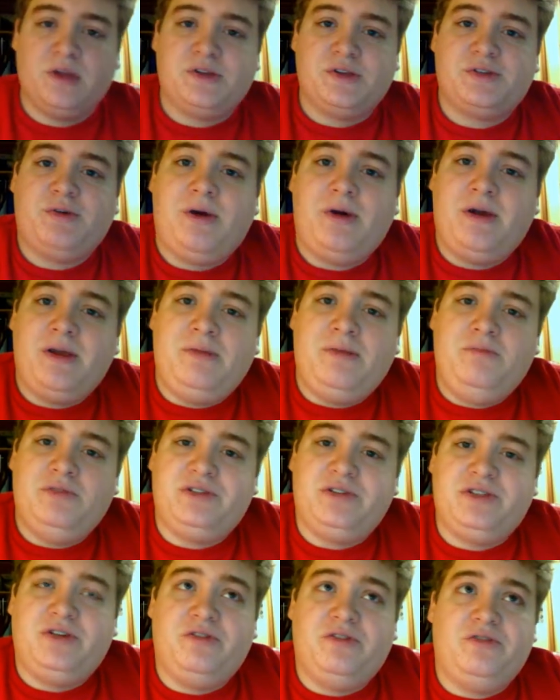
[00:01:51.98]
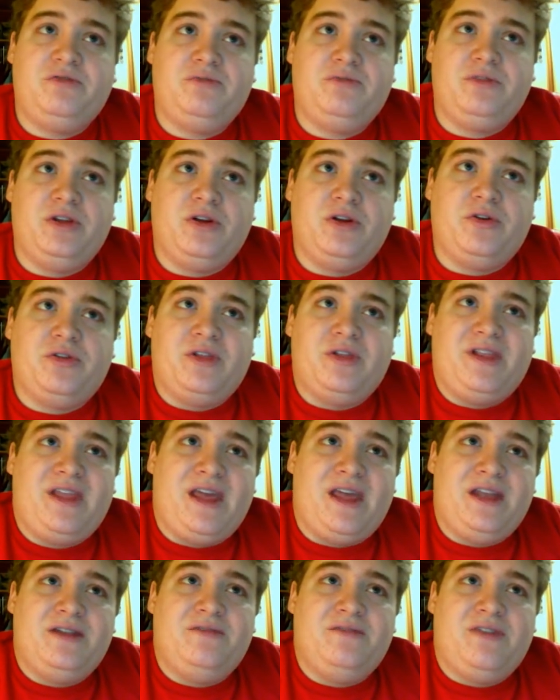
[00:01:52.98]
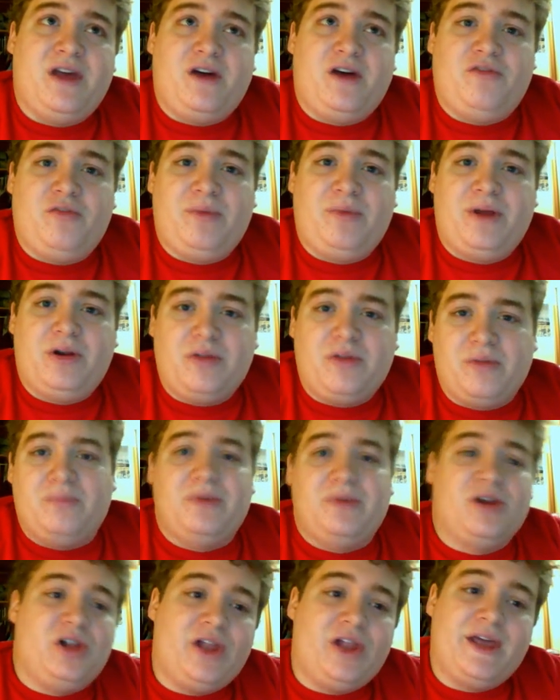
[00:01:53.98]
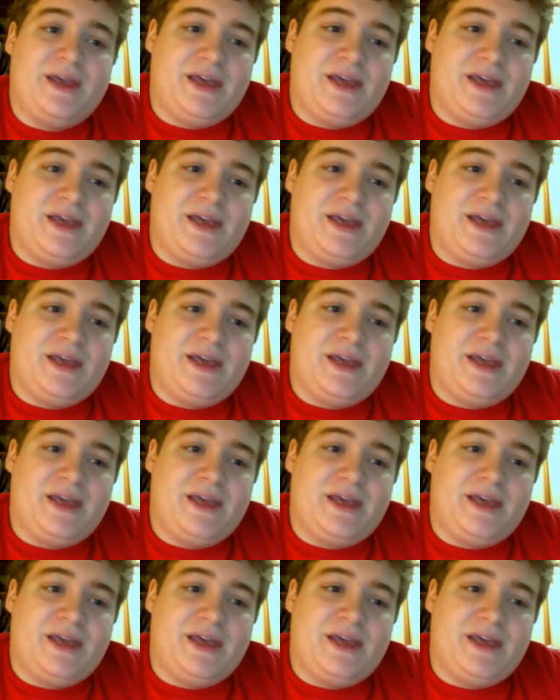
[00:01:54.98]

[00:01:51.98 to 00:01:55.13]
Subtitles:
So I was near, you know, the end of the alphabet, or the middle, I